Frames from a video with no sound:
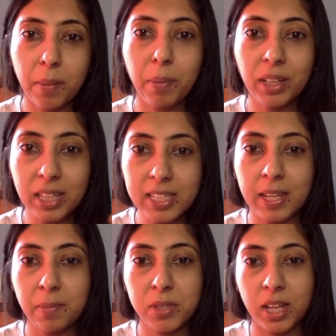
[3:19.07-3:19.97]
But at the
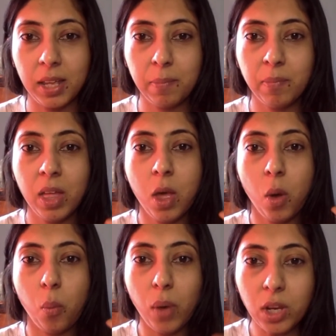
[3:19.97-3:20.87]
same time,
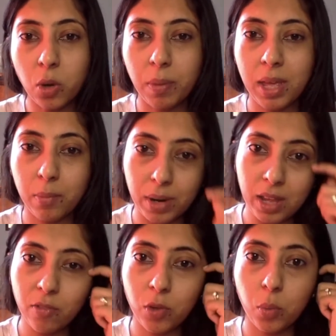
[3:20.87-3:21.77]
when you're being
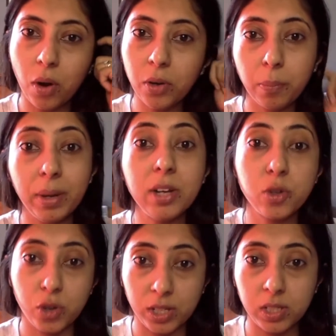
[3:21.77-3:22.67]
brief, you want to build
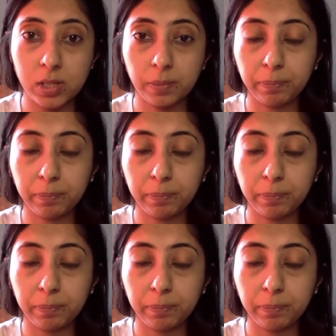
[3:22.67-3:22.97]
trust.